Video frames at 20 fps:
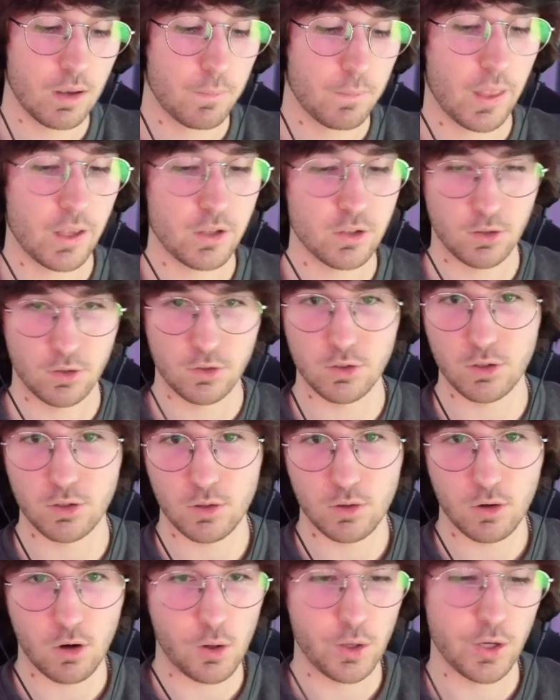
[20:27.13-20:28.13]
As a
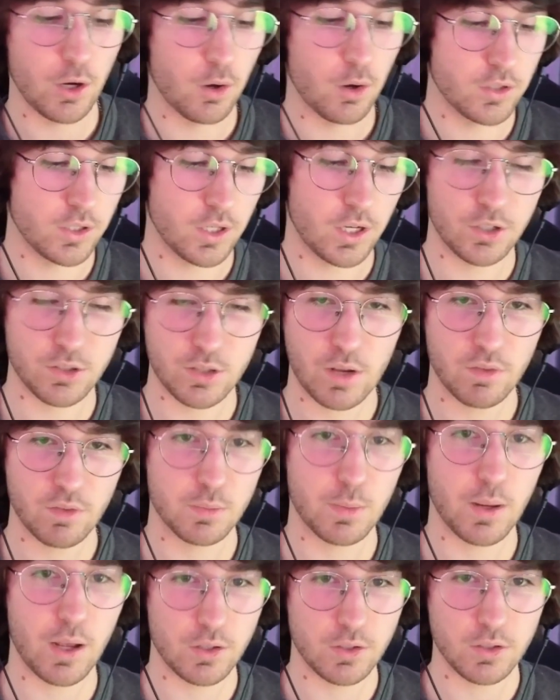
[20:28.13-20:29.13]
user, all I know is I just have these
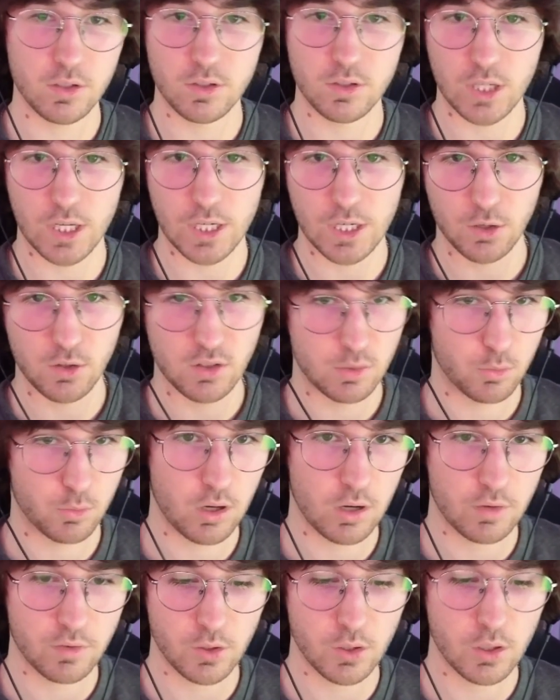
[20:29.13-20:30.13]
balances and I can use them
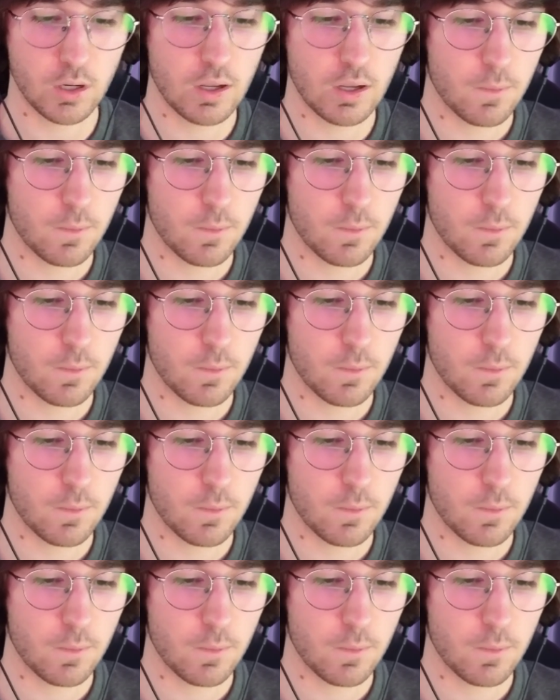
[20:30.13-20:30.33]
wherever.